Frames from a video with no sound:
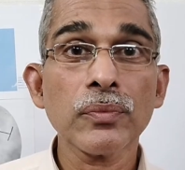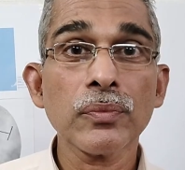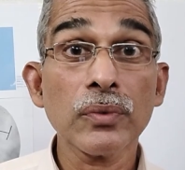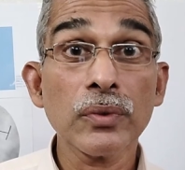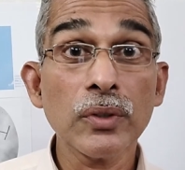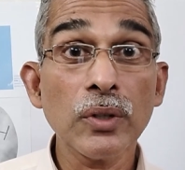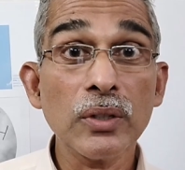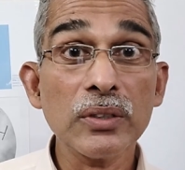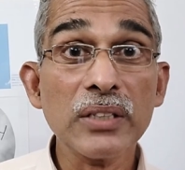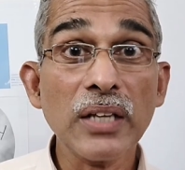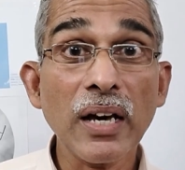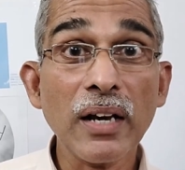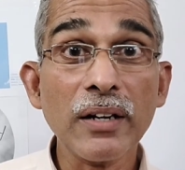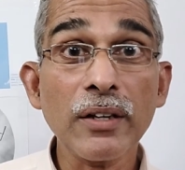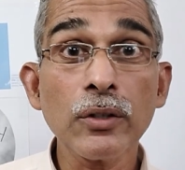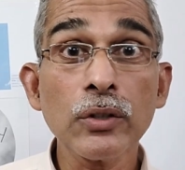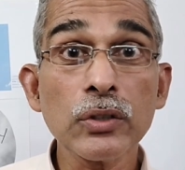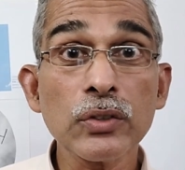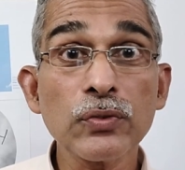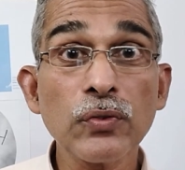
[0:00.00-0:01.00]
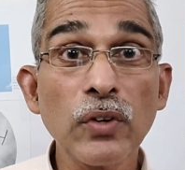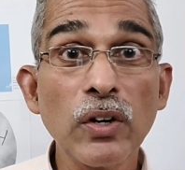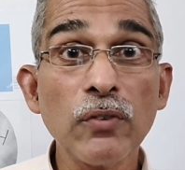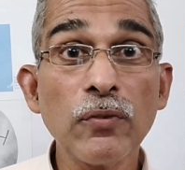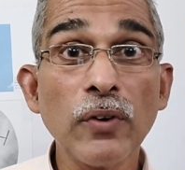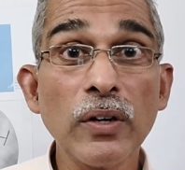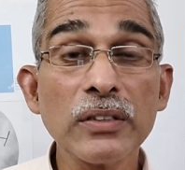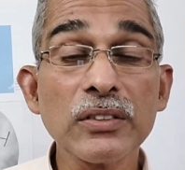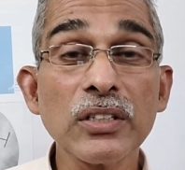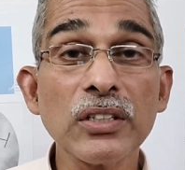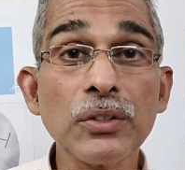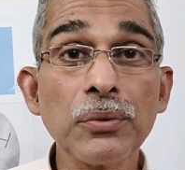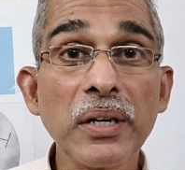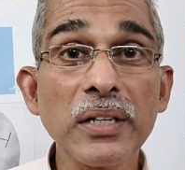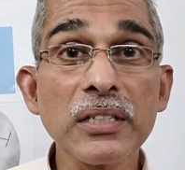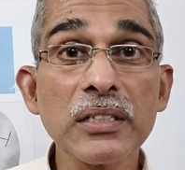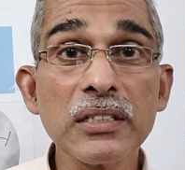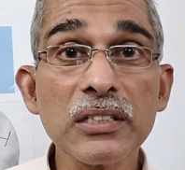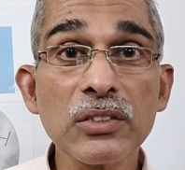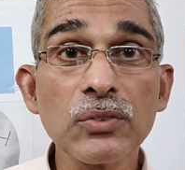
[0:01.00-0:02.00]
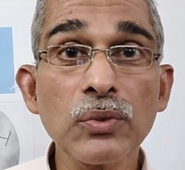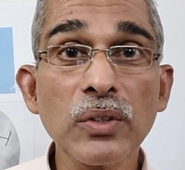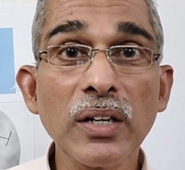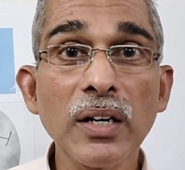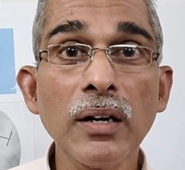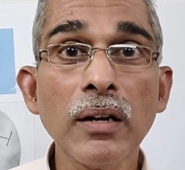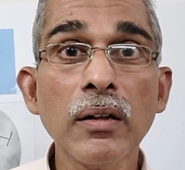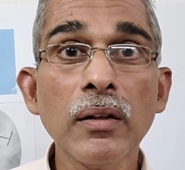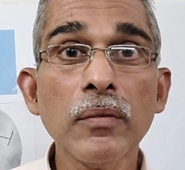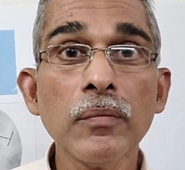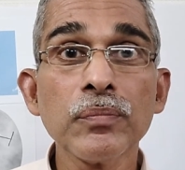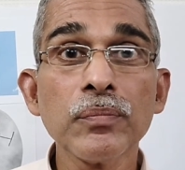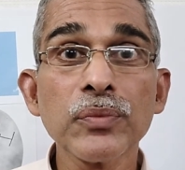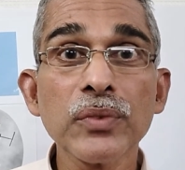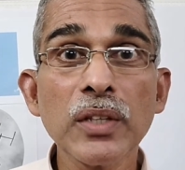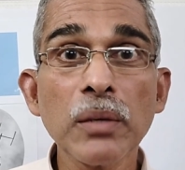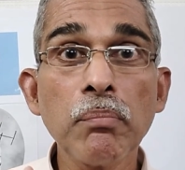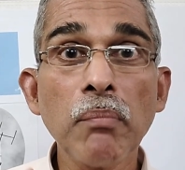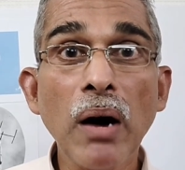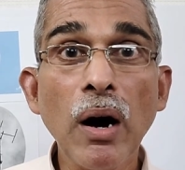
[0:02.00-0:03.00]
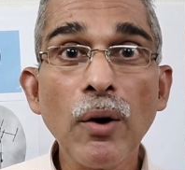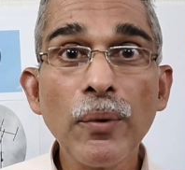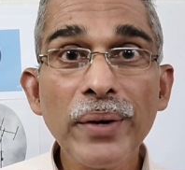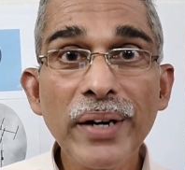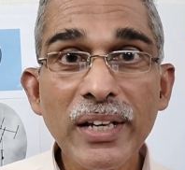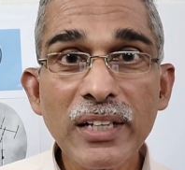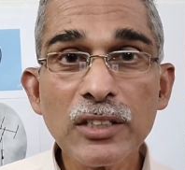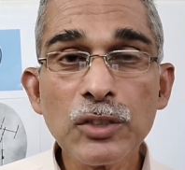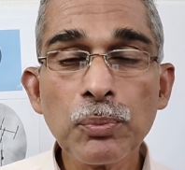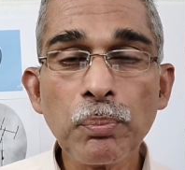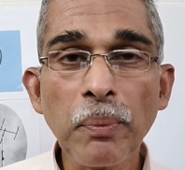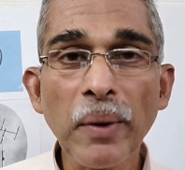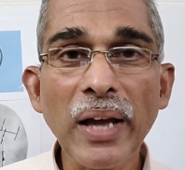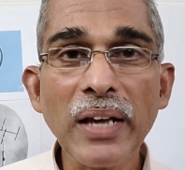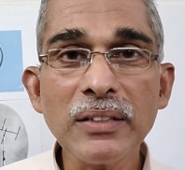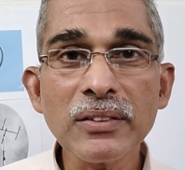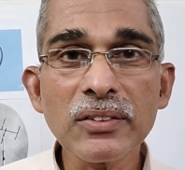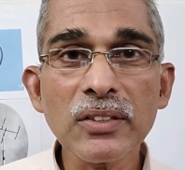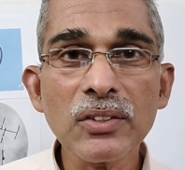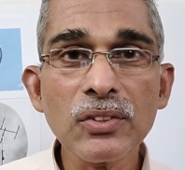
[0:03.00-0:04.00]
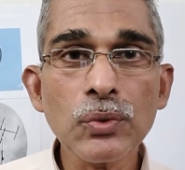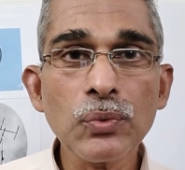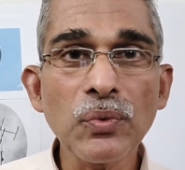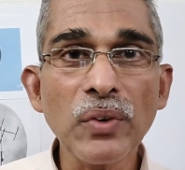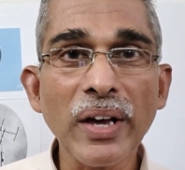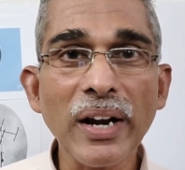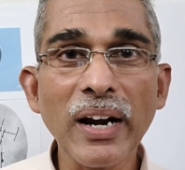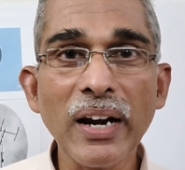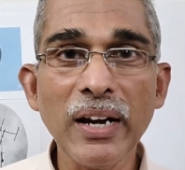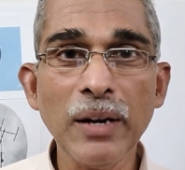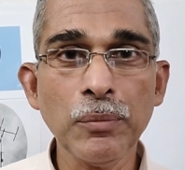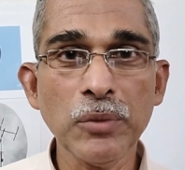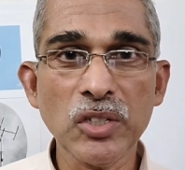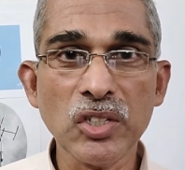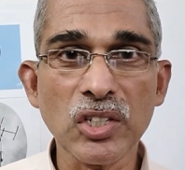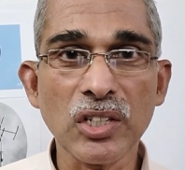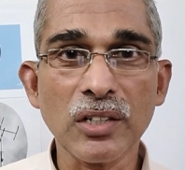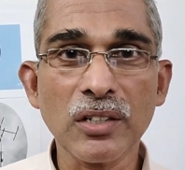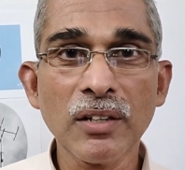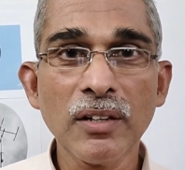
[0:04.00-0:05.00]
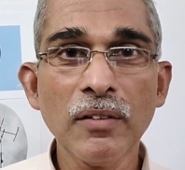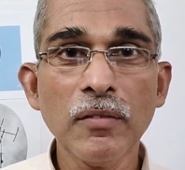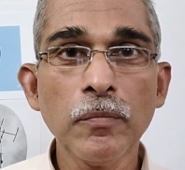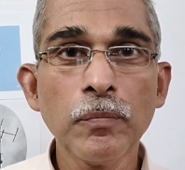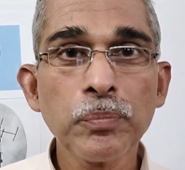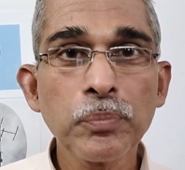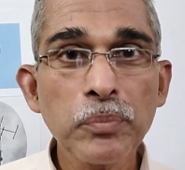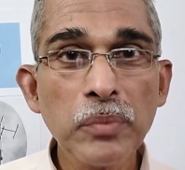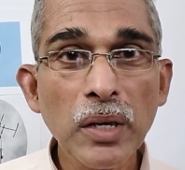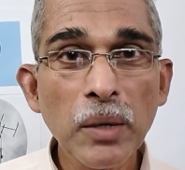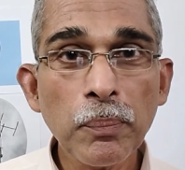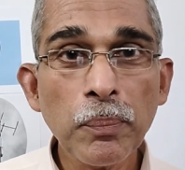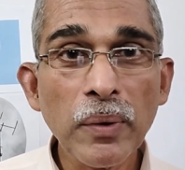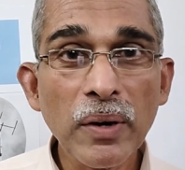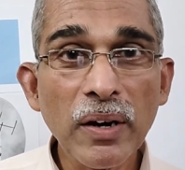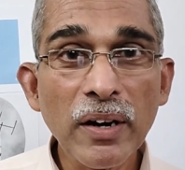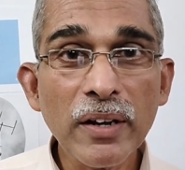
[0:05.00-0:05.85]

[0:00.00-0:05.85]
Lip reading: Those are useful for situations where the mounting space is very limited. People